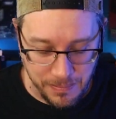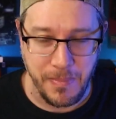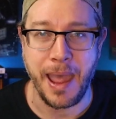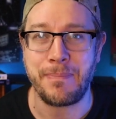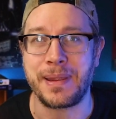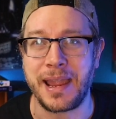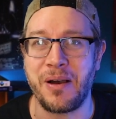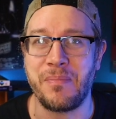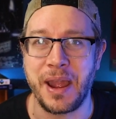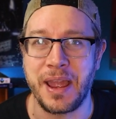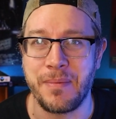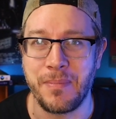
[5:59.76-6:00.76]
on mapping
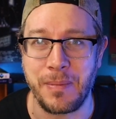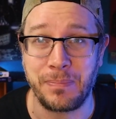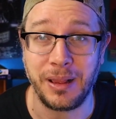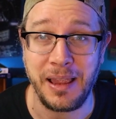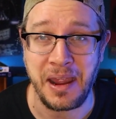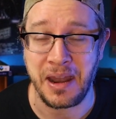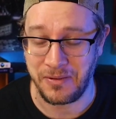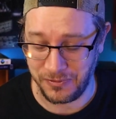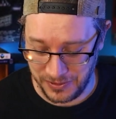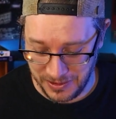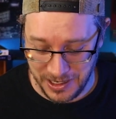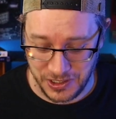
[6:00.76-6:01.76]
out my, my
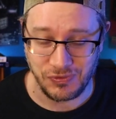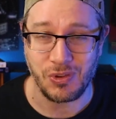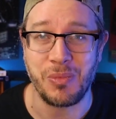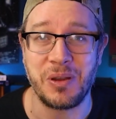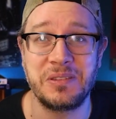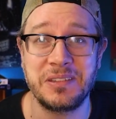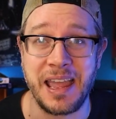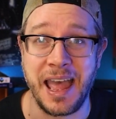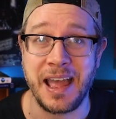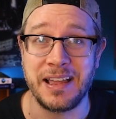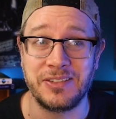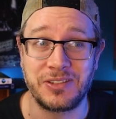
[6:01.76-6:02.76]
plan for the next few months
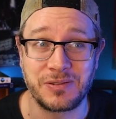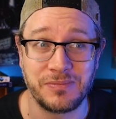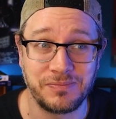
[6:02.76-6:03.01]
as